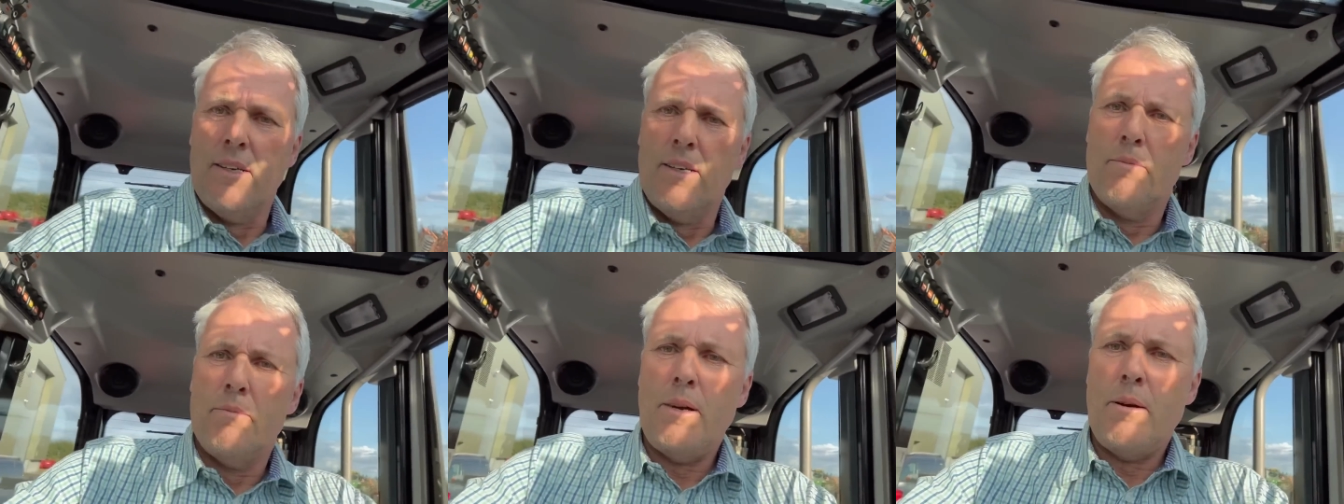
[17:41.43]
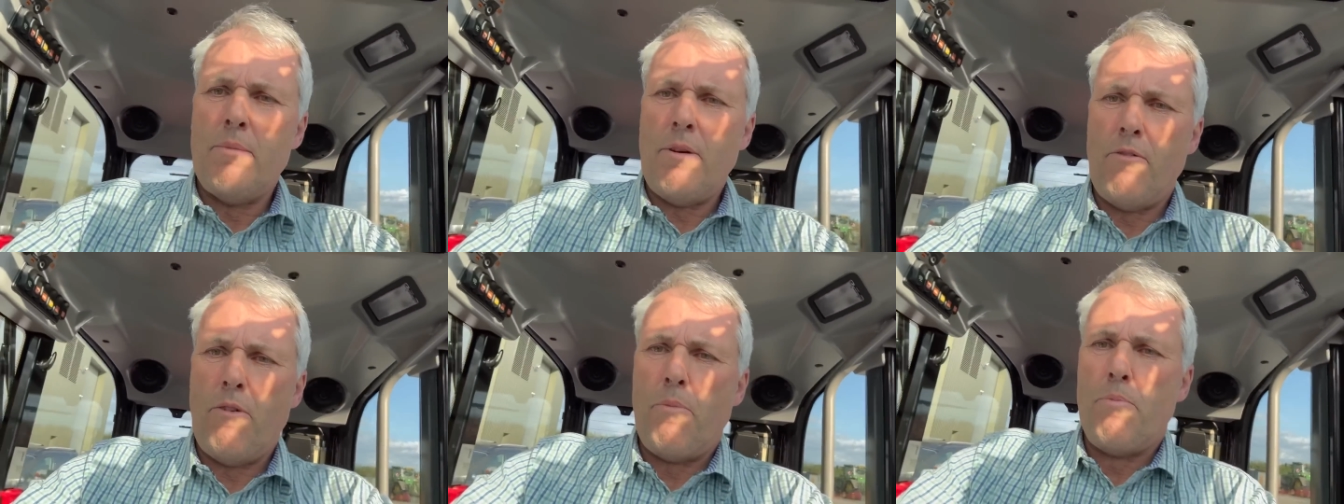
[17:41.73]

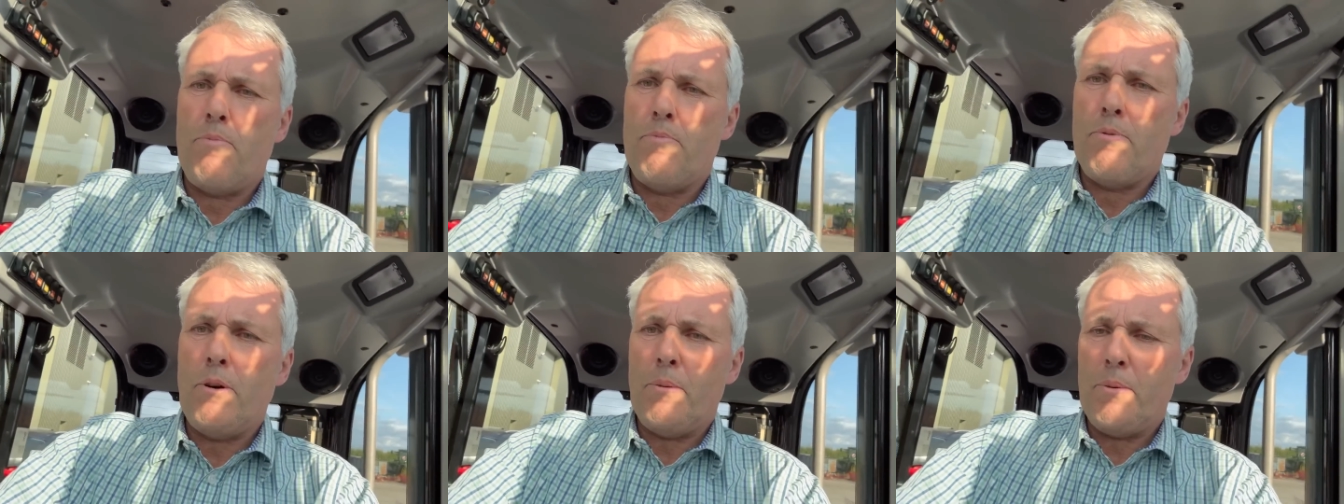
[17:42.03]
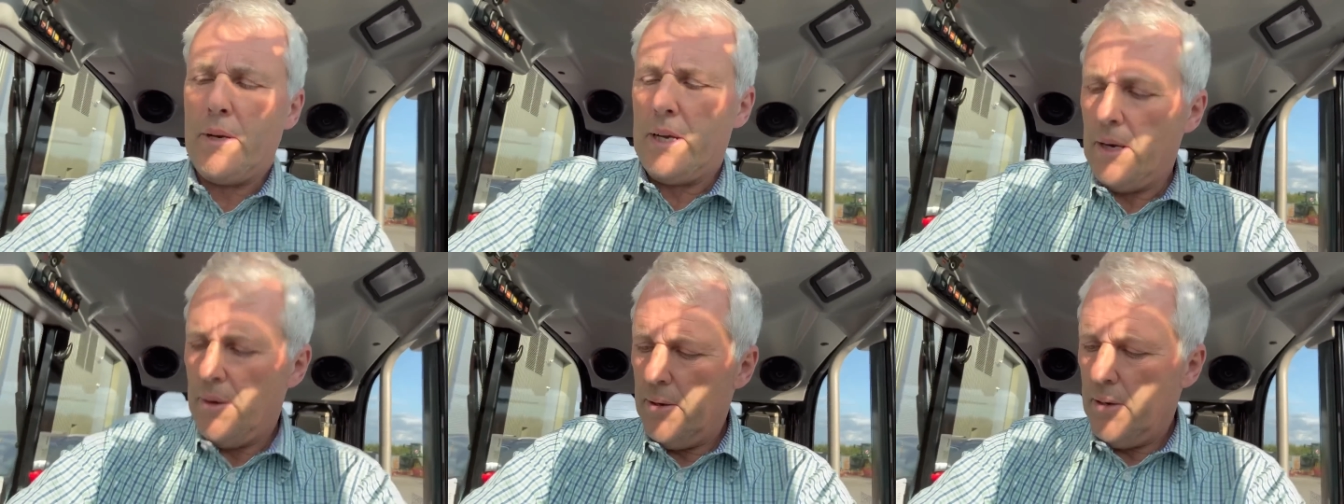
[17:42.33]
Maybe have a
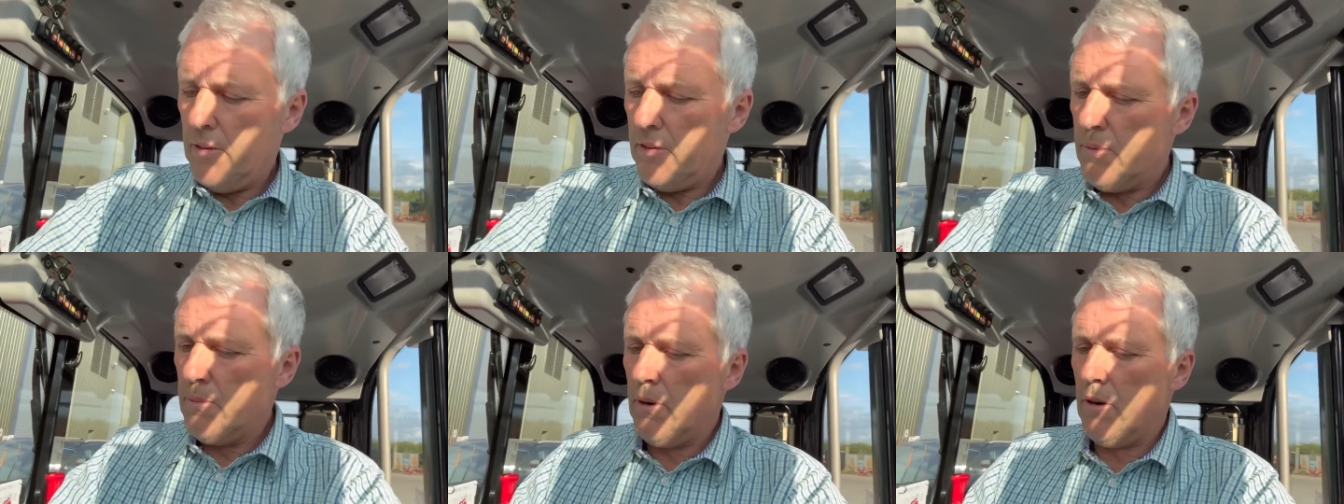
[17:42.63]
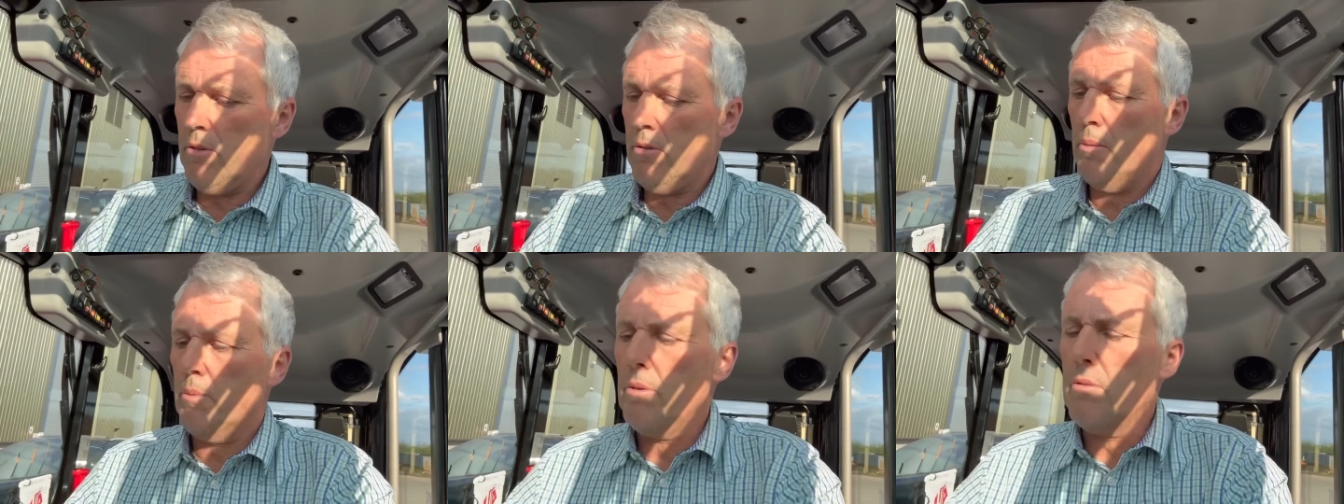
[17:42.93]
proper go in it
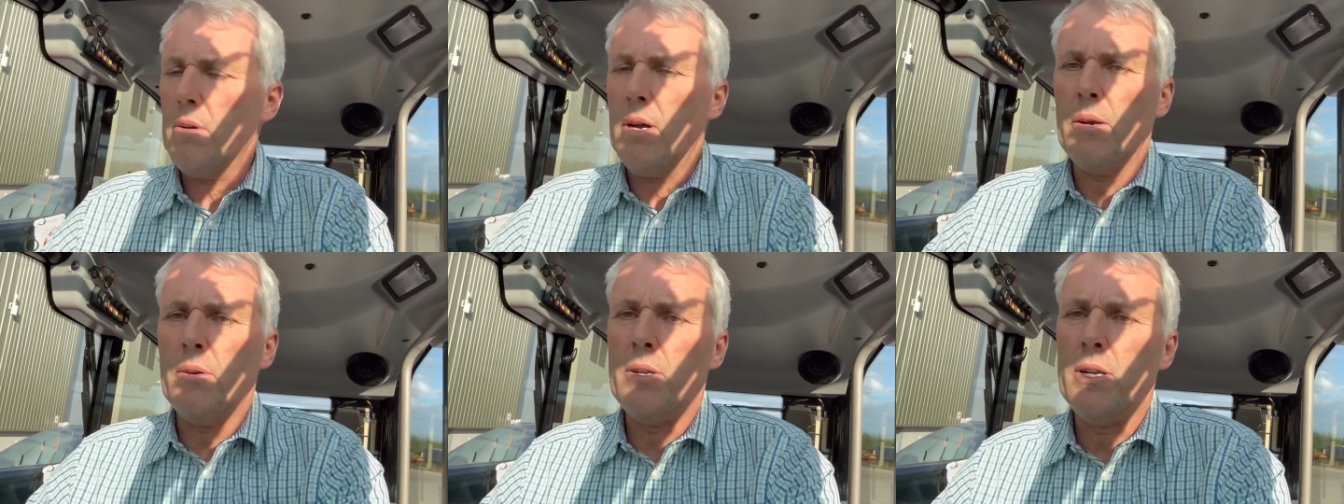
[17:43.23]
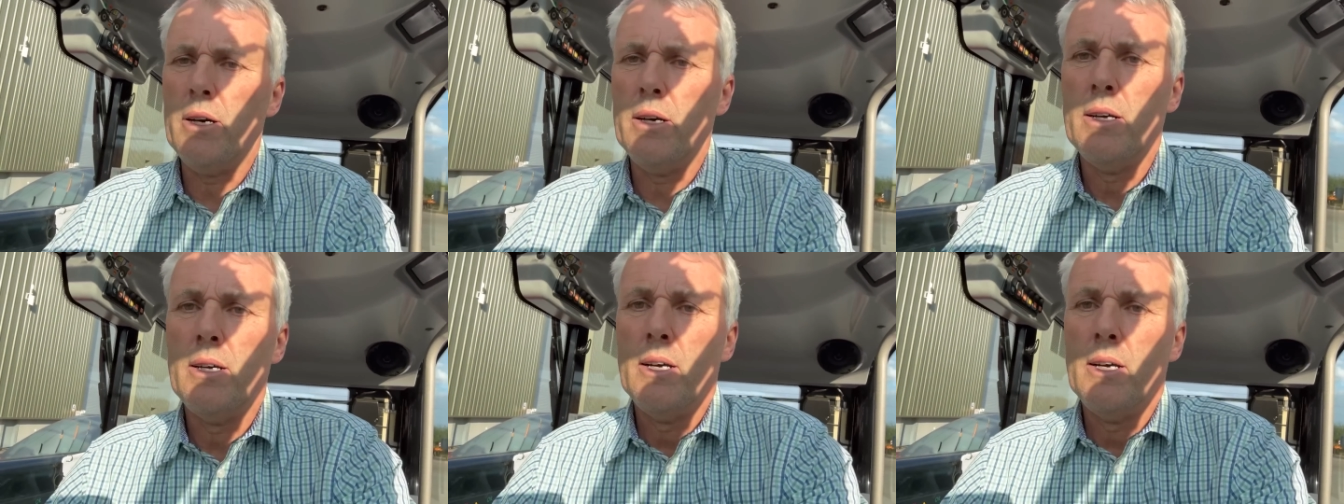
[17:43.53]
tomorrow up the road.